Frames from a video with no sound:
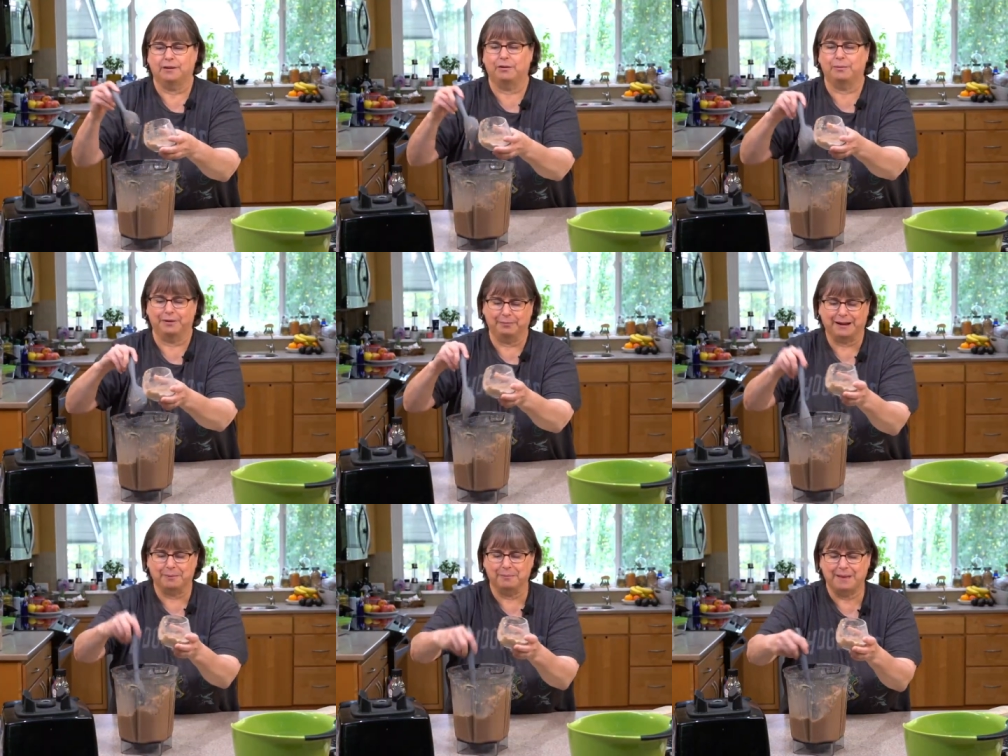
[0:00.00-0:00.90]
Oh, I'm going to
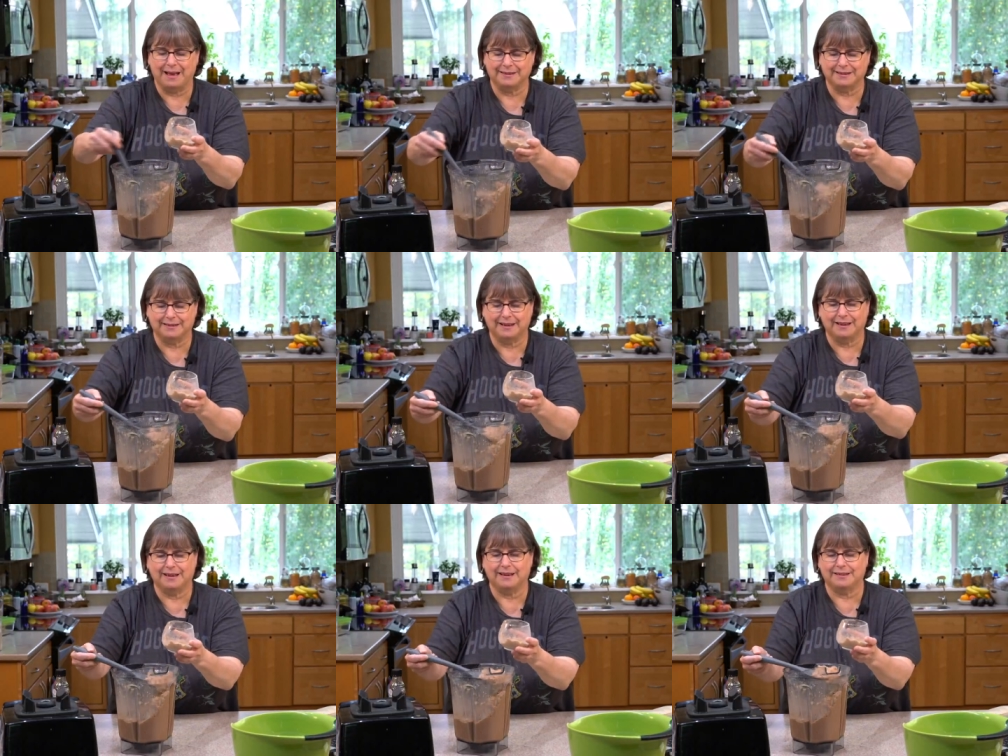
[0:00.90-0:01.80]
make a mess of
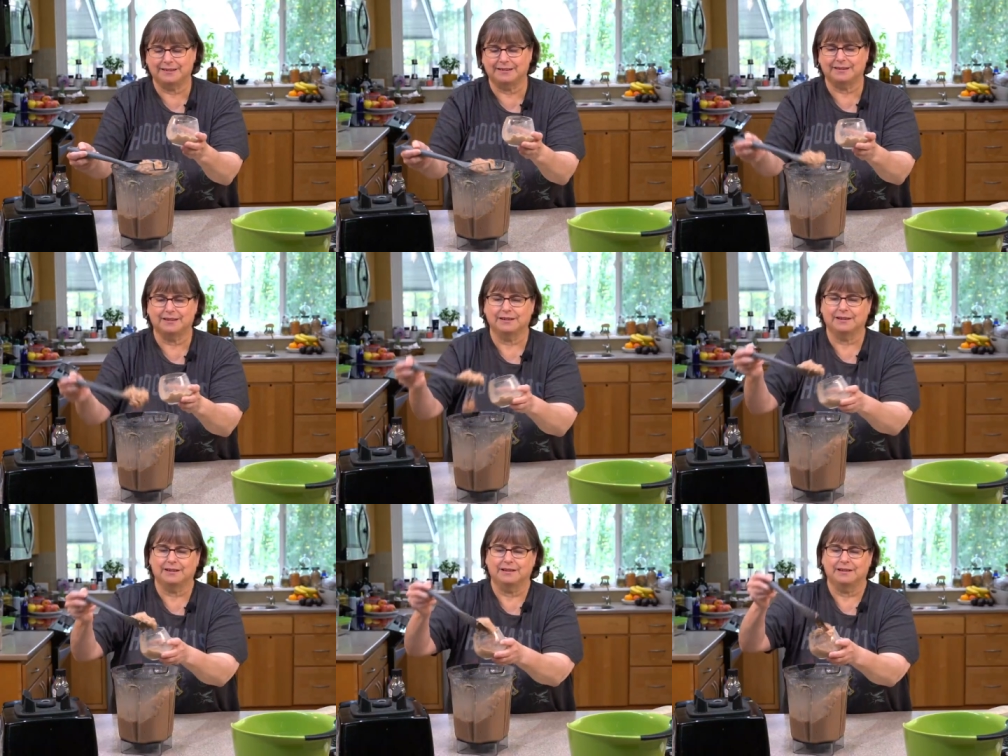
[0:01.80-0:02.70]
this.
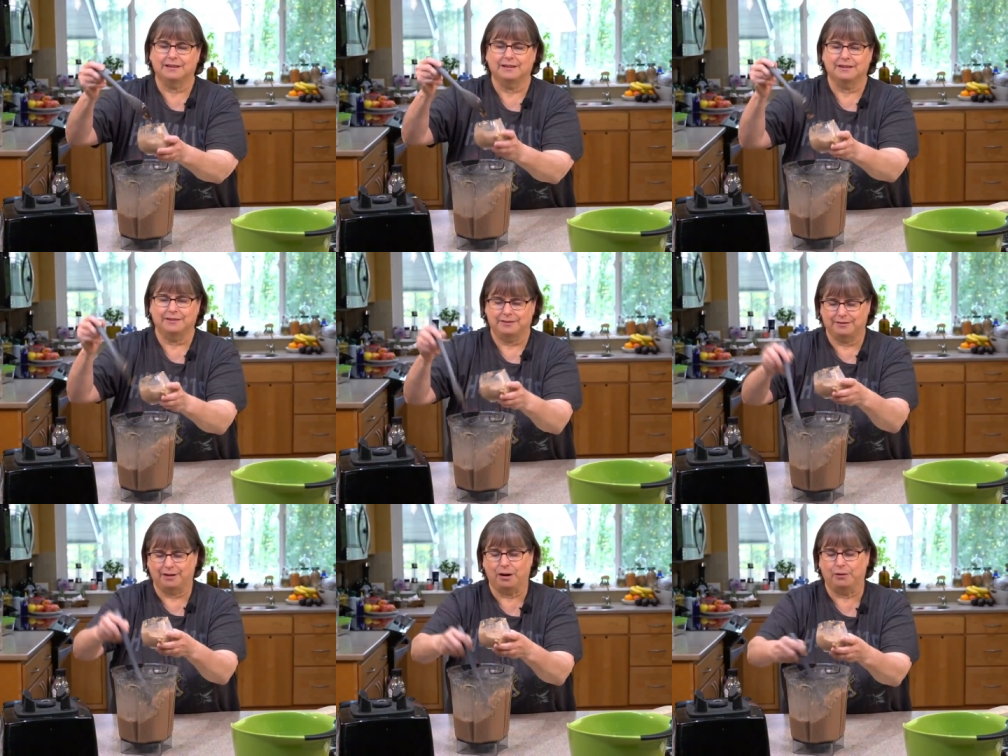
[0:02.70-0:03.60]

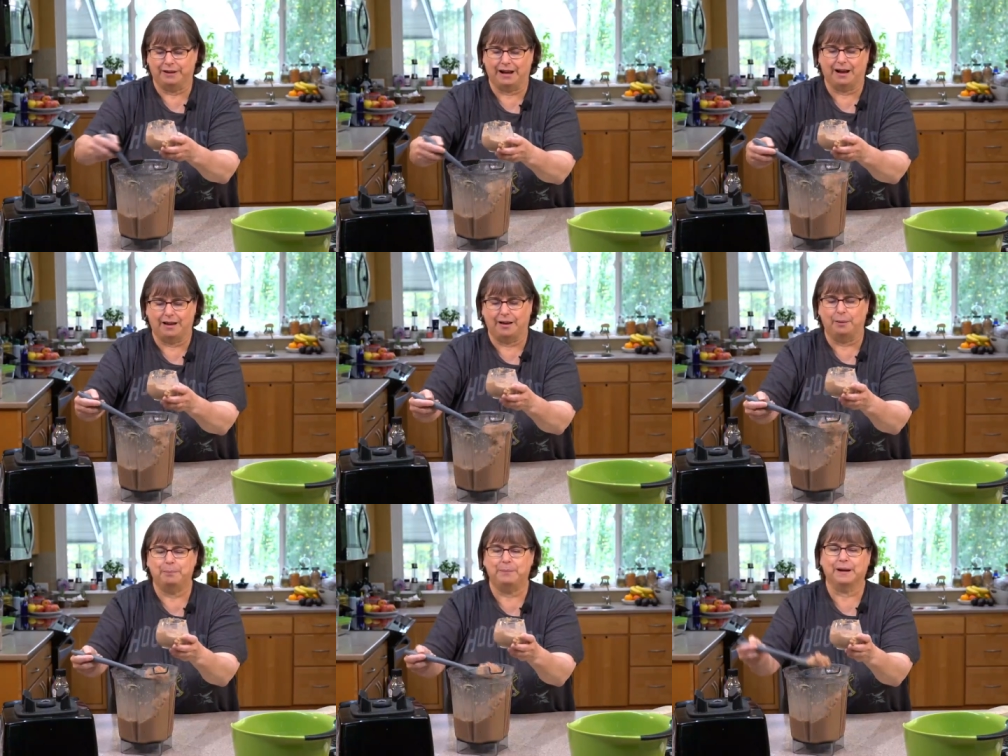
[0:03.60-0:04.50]
Oh yeah,
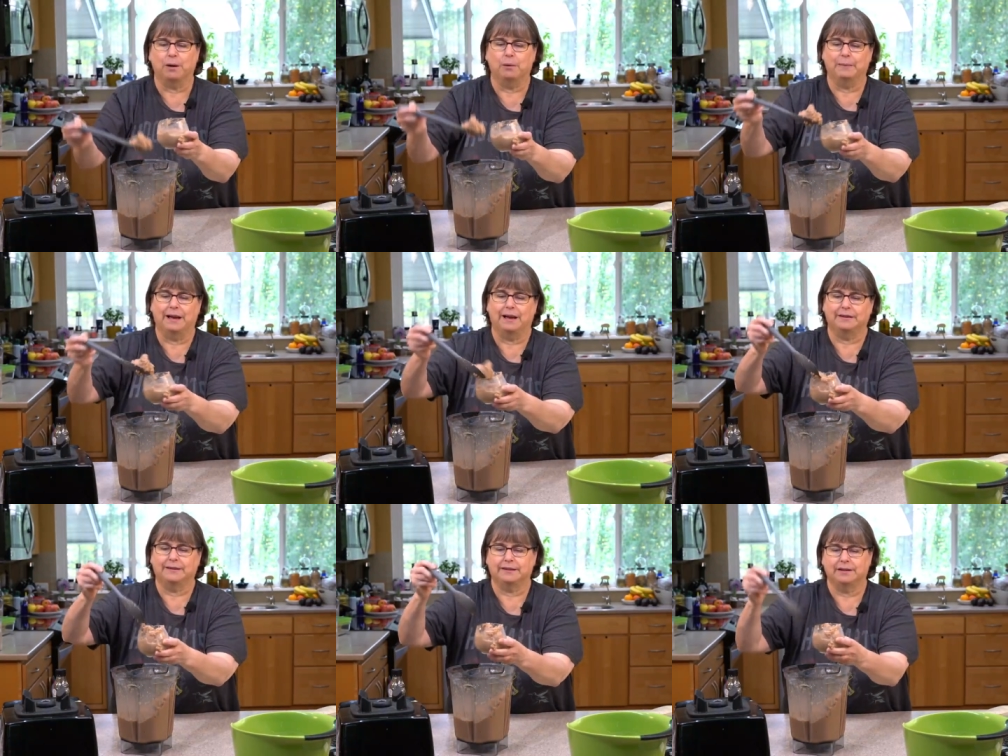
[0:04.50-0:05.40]
a big old
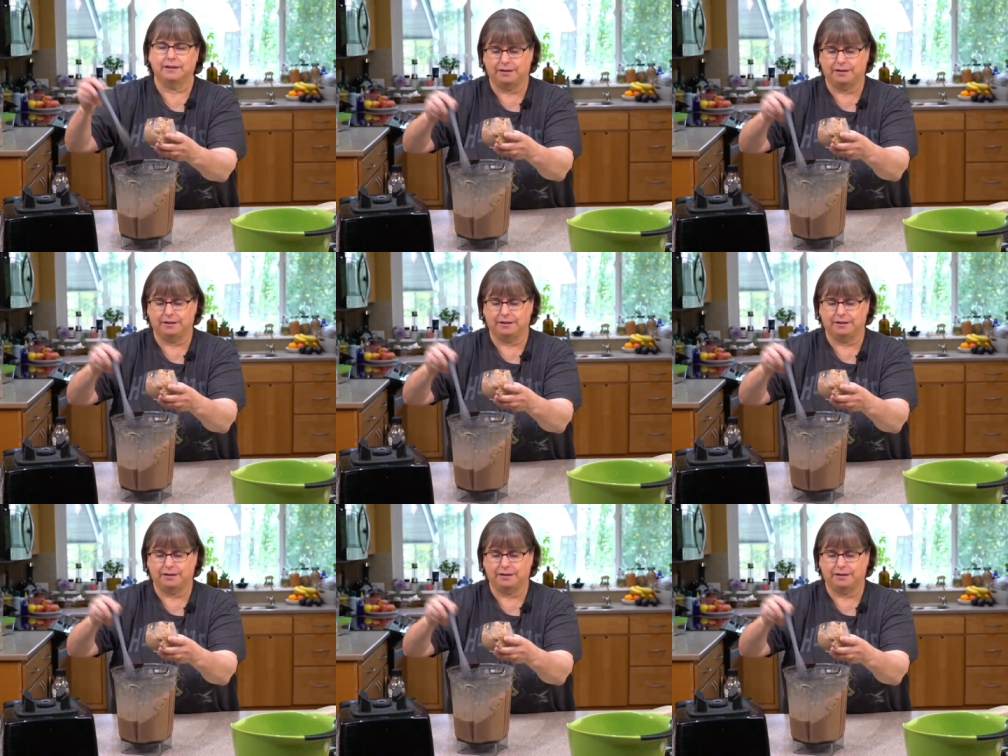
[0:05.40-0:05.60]
mess.